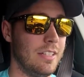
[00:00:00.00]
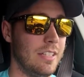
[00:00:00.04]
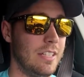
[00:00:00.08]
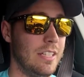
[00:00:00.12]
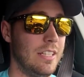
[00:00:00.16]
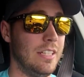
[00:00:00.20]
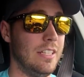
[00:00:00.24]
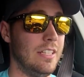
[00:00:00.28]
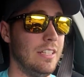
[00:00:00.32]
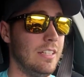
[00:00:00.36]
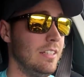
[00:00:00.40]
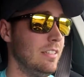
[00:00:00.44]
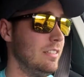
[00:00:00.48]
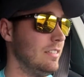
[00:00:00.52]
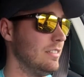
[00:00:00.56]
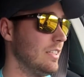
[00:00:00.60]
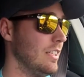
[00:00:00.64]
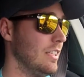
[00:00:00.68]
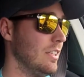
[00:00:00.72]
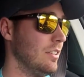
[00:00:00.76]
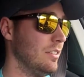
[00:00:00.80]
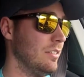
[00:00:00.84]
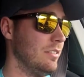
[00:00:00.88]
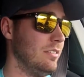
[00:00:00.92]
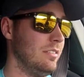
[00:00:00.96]
he
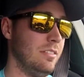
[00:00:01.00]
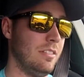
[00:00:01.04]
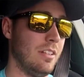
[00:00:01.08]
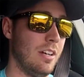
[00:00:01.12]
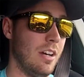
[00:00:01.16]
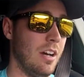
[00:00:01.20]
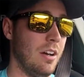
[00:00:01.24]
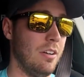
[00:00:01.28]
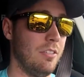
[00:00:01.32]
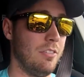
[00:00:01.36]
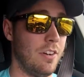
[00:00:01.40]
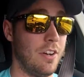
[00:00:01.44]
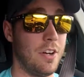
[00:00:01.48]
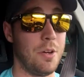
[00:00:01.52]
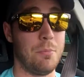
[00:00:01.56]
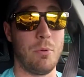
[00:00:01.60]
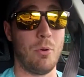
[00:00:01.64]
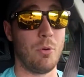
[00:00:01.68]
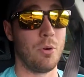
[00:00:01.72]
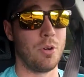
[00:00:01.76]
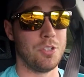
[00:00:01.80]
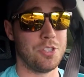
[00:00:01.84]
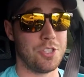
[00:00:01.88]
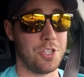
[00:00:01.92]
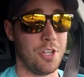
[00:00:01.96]
did a very
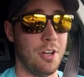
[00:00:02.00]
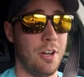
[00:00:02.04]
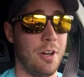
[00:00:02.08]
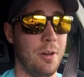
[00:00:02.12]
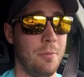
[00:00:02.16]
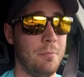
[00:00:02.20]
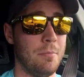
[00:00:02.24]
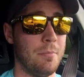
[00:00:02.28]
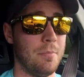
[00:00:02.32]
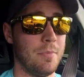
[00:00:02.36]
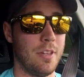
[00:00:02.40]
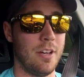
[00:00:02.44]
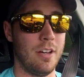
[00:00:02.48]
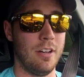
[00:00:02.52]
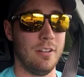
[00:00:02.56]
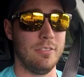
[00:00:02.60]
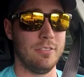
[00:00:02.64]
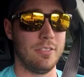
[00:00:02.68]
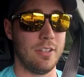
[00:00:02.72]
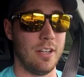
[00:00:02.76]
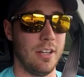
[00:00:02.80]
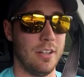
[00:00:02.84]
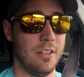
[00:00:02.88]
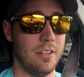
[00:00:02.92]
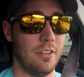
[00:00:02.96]
poor job of
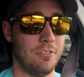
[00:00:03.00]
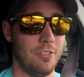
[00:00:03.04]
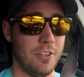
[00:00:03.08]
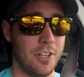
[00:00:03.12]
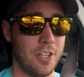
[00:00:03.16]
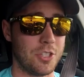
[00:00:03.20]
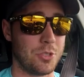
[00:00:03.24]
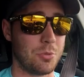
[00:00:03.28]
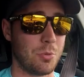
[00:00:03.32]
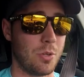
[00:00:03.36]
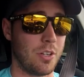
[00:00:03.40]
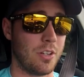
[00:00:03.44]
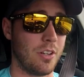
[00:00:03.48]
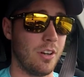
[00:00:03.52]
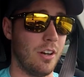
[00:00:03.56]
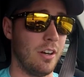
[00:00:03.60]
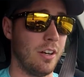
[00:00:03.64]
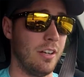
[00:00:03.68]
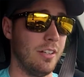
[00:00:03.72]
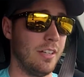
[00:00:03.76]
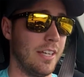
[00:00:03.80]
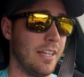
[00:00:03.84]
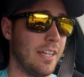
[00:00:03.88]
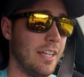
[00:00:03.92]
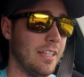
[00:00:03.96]
finish work on
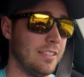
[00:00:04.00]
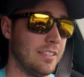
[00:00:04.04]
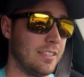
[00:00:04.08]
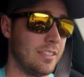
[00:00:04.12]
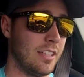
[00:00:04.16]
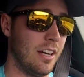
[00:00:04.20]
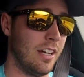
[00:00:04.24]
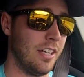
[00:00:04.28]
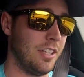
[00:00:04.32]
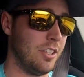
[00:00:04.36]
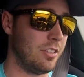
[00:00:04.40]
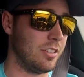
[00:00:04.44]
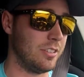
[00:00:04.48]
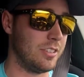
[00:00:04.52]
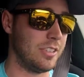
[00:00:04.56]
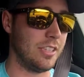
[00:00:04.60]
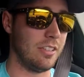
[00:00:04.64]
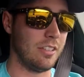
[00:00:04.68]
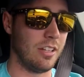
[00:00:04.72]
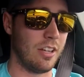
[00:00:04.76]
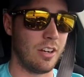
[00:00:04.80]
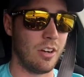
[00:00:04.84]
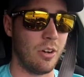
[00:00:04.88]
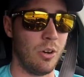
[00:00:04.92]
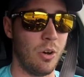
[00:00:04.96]
it. Like, inside you could see a
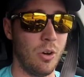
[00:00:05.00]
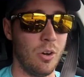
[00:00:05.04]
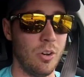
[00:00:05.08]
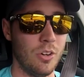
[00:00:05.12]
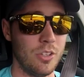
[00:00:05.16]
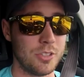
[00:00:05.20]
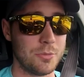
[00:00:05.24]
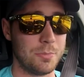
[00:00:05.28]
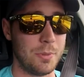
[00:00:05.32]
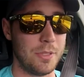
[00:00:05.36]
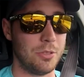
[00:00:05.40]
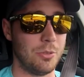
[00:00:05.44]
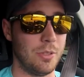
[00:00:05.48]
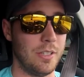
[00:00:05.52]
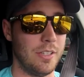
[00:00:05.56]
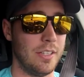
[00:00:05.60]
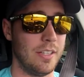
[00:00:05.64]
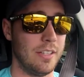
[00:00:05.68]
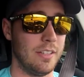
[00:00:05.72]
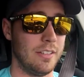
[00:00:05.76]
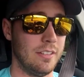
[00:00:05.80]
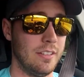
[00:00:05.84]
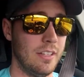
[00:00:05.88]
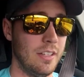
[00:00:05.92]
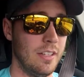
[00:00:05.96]
lot of holes between the